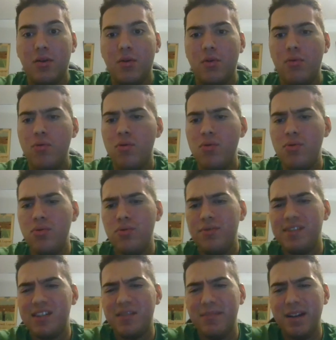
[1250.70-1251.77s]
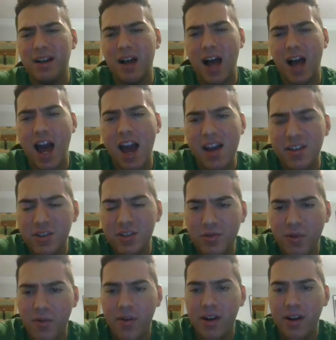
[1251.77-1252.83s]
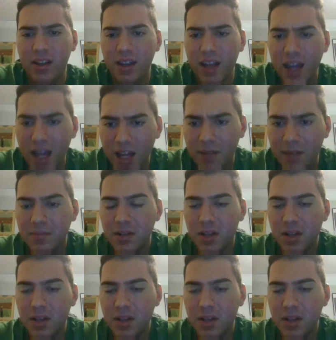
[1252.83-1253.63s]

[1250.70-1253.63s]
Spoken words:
Woo, it's going to be a high-scoring game.